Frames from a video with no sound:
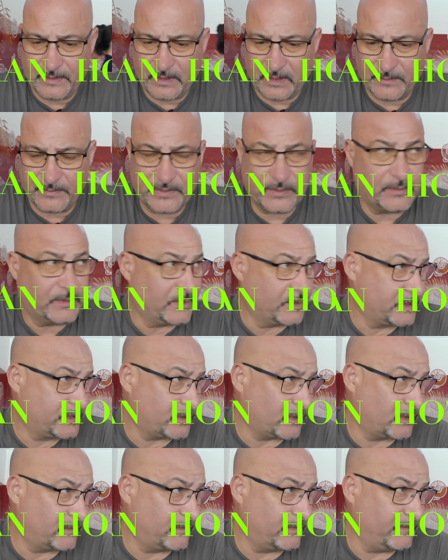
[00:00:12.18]
I'm doing a
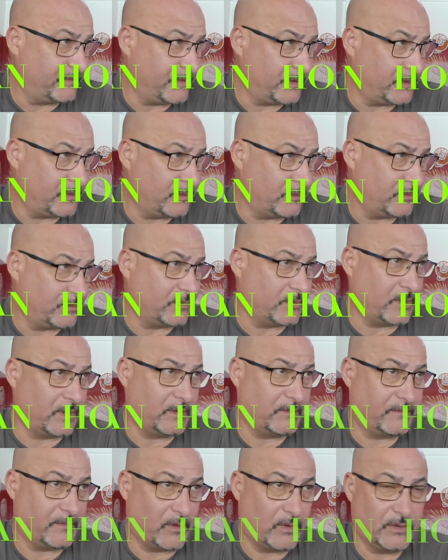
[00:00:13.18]
short review
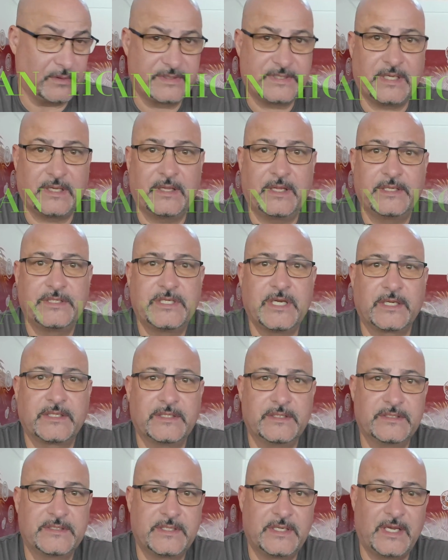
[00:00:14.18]
of a hotel I
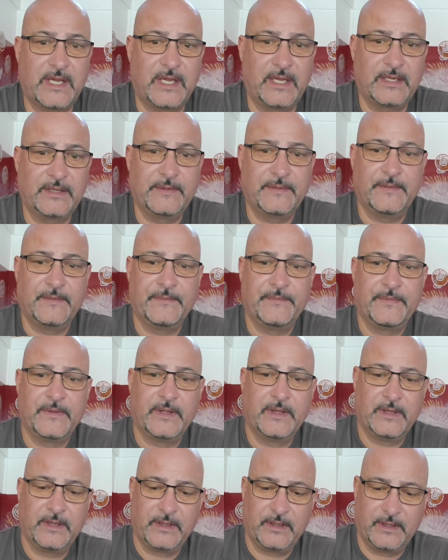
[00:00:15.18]
checked in today
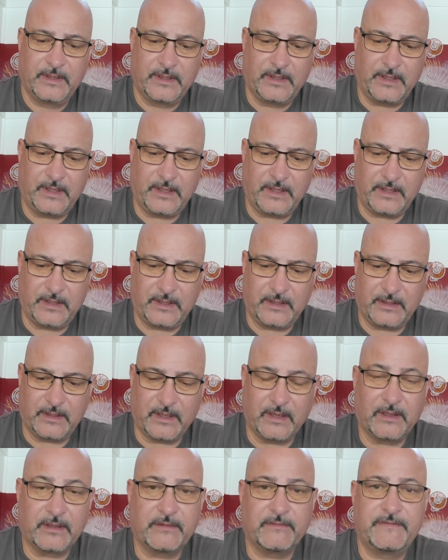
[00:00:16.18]
in
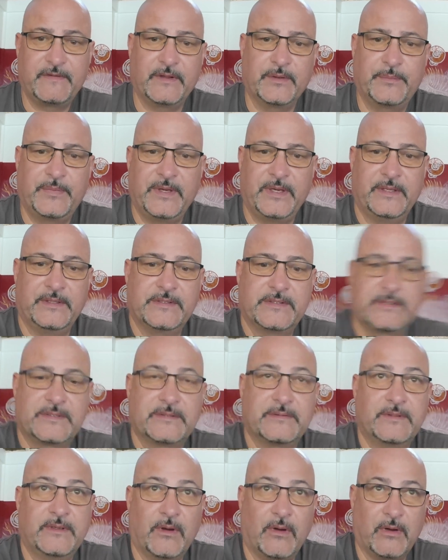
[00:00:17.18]
the Philippines
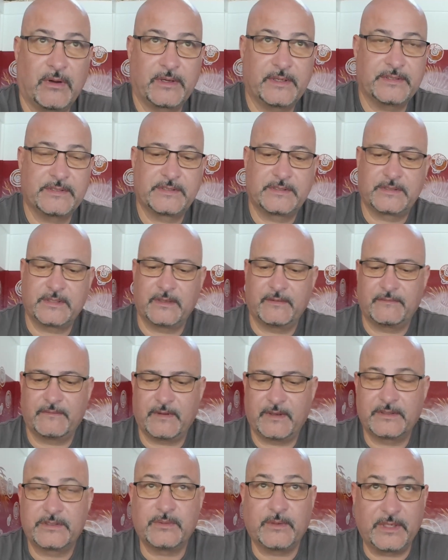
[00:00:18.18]
in August of
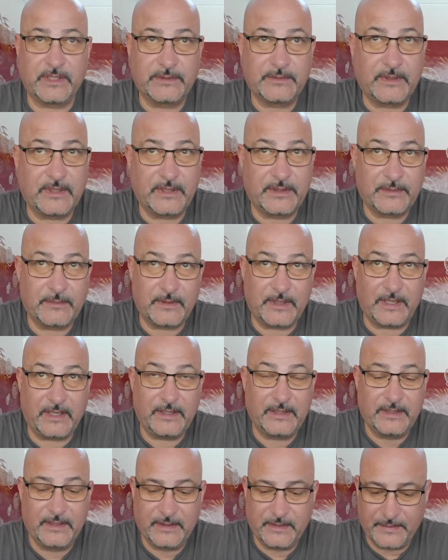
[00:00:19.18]
2023.
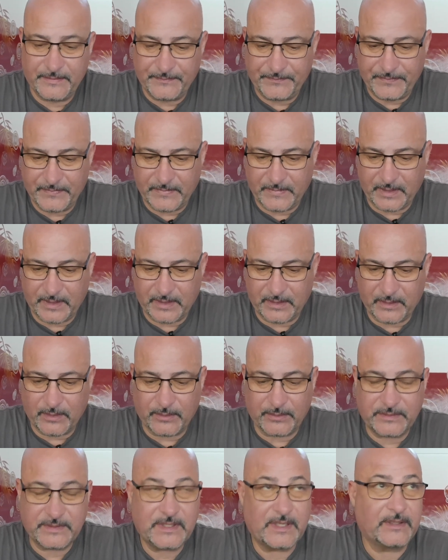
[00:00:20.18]
And the
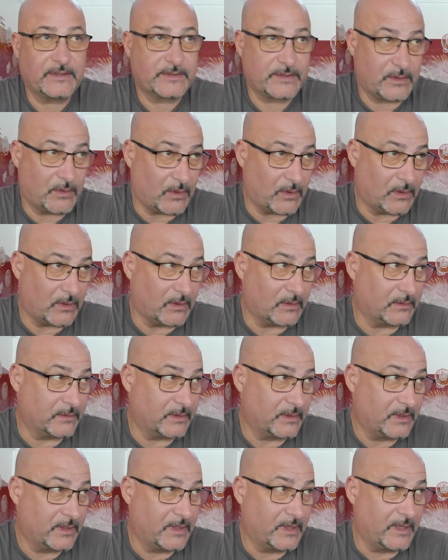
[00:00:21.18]
hotel's
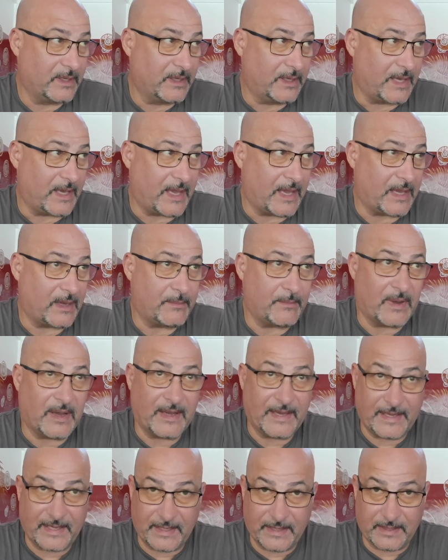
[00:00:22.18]
called
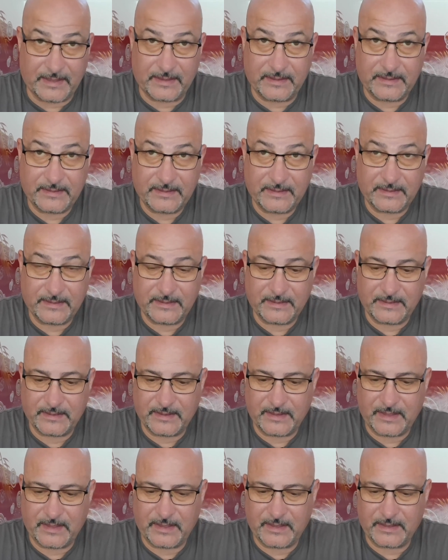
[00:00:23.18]
AMIHAN,
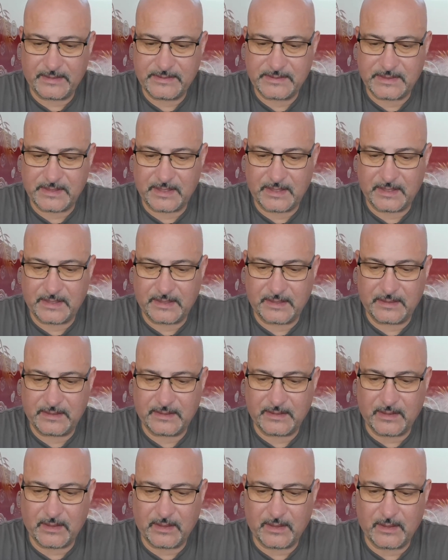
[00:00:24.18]
and it's in
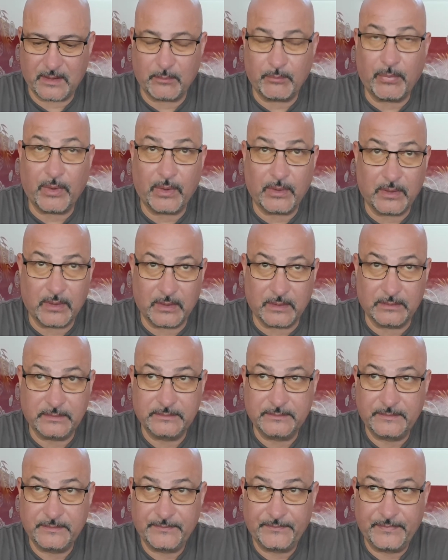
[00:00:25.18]
Bohol,
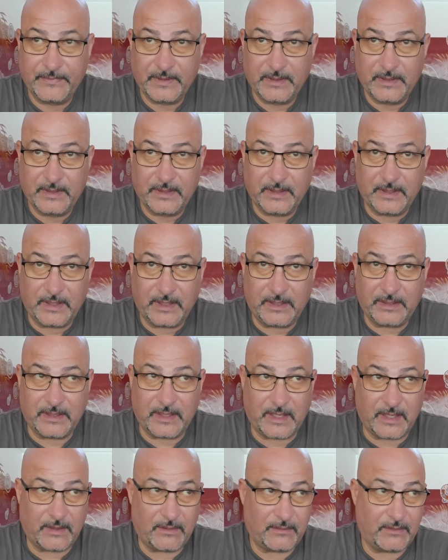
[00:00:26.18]
in
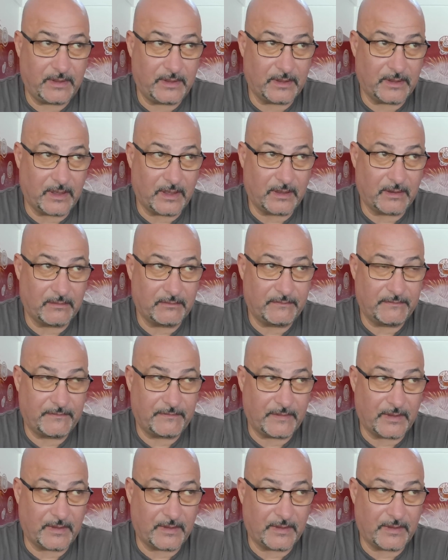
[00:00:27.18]
the area of